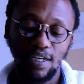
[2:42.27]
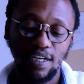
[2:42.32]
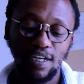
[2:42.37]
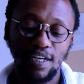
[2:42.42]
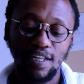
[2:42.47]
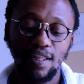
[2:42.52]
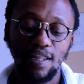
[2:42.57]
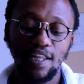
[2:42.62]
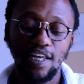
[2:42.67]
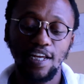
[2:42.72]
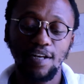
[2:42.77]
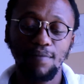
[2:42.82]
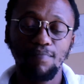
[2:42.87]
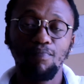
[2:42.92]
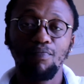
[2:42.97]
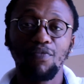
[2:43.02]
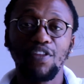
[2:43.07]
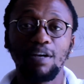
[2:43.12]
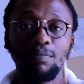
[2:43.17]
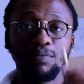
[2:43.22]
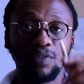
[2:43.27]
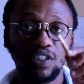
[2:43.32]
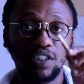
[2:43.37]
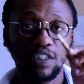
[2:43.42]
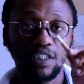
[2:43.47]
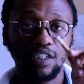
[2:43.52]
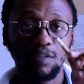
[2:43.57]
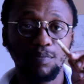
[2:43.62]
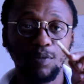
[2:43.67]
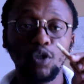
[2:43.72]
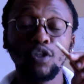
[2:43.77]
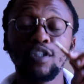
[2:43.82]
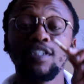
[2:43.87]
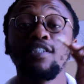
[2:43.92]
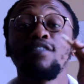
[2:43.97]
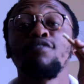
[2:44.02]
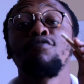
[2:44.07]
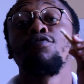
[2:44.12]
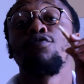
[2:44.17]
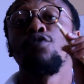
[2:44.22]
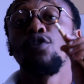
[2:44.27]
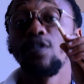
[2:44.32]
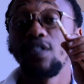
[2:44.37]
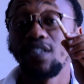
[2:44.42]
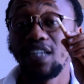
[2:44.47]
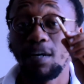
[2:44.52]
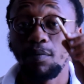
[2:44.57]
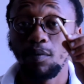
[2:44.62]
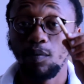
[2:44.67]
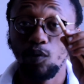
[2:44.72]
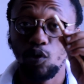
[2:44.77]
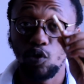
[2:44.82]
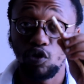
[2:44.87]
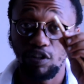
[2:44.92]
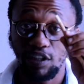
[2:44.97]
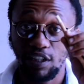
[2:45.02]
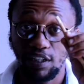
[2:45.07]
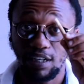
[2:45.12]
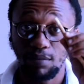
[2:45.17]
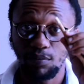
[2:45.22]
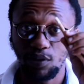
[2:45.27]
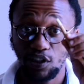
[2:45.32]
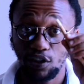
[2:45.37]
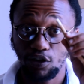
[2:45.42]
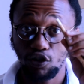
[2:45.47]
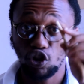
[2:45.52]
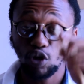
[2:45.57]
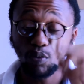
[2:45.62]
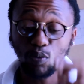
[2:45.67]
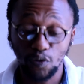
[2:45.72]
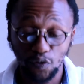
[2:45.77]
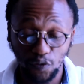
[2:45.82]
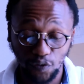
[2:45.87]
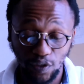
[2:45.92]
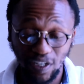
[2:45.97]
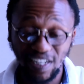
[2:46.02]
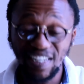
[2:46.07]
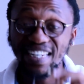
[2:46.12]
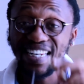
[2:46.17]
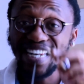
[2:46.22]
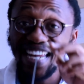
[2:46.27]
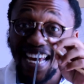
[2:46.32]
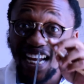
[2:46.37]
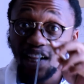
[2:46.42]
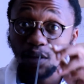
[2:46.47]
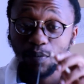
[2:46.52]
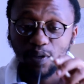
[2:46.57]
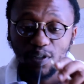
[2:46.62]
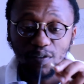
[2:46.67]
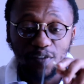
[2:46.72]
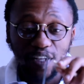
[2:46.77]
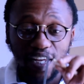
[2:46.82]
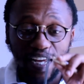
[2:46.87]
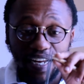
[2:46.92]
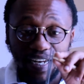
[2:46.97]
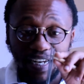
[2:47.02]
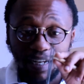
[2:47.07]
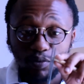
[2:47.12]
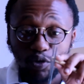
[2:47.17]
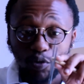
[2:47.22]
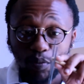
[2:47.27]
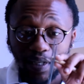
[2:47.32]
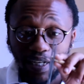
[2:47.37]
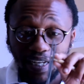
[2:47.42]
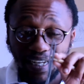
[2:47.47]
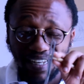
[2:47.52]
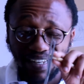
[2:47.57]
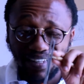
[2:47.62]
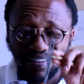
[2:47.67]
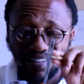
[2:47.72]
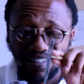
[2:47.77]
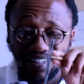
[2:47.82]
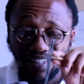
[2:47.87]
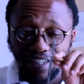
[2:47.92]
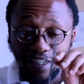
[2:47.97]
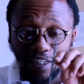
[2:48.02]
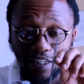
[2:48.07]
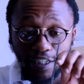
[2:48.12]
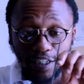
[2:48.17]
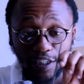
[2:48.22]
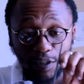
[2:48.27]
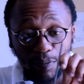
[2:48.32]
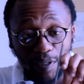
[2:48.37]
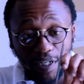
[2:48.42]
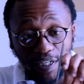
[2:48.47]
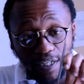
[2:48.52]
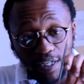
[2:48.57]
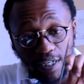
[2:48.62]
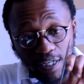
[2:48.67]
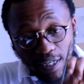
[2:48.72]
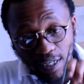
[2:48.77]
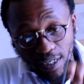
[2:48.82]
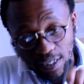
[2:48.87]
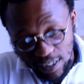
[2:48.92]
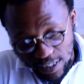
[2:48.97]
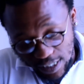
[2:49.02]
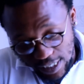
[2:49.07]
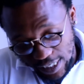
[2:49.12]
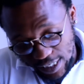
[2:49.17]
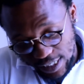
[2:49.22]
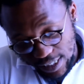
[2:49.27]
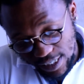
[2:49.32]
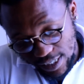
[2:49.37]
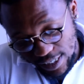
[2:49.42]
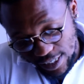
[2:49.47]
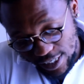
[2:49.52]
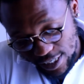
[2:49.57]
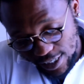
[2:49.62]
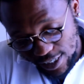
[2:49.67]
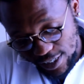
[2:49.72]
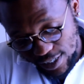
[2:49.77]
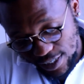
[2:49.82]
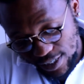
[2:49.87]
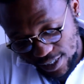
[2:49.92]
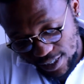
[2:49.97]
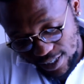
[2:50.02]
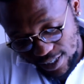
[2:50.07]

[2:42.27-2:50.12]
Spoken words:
And then I'm just gonna, because it's the first time I'm using it, I'm just gonna chop off a little bit of the end. I'm talking about like the littlest bit, like the littlest.